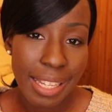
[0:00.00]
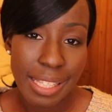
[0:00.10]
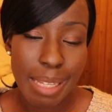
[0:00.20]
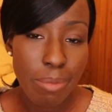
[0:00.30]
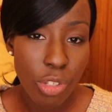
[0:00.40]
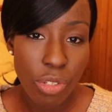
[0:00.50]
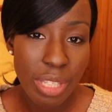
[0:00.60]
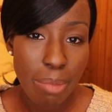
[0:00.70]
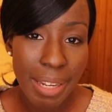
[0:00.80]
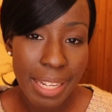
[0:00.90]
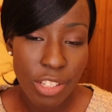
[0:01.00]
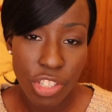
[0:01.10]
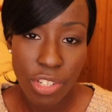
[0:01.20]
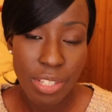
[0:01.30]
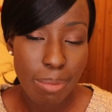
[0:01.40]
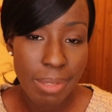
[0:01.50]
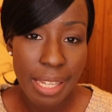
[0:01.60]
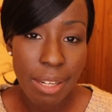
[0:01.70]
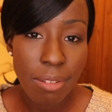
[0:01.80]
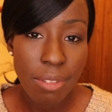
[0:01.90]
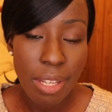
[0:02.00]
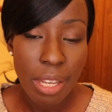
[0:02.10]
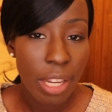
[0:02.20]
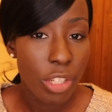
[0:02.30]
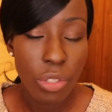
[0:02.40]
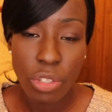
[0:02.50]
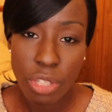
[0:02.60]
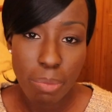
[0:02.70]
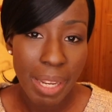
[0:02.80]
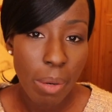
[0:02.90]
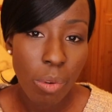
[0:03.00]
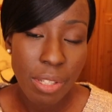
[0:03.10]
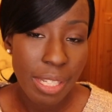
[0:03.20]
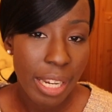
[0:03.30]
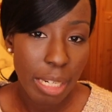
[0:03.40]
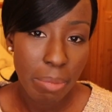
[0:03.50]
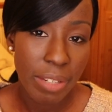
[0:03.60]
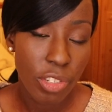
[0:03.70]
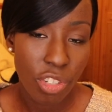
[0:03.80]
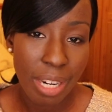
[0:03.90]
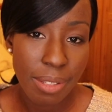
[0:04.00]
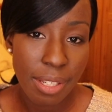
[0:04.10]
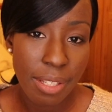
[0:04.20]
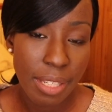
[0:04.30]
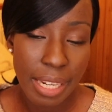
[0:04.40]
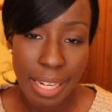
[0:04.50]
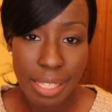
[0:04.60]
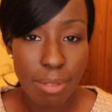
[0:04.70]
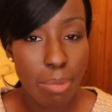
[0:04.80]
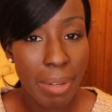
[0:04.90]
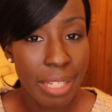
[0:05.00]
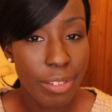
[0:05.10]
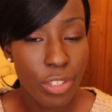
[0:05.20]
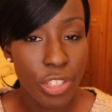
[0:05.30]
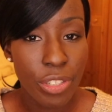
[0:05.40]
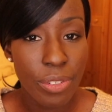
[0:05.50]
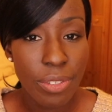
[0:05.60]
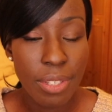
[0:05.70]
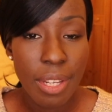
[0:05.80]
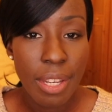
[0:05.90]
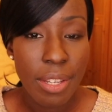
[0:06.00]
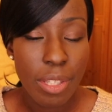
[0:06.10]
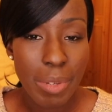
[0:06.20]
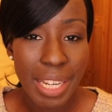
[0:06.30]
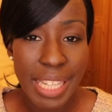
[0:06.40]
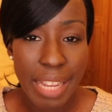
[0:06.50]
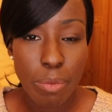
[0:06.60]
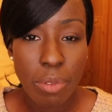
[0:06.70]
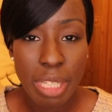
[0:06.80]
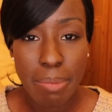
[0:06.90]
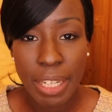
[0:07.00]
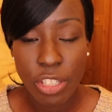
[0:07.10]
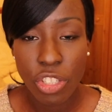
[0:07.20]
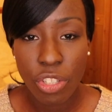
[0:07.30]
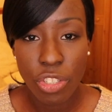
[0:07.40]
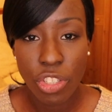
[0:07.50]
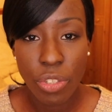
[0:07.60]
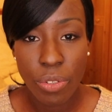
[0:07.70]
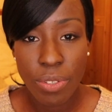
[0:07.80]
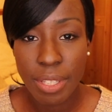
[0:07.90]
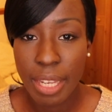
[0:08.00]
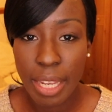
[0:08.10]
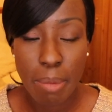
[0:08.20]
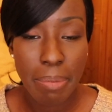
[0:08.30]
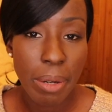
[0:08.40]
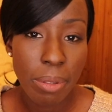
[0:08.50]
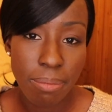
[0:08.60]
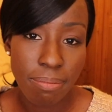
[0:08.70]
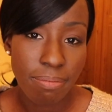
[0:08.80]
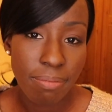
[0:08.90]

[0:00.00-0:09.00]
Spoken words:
ask them just to buy the shirts themselves, and you can just buy one tie and a pair of trousers and ask them to buy their own shoes. So we asked everyone to buy shirt, shoes and a belt,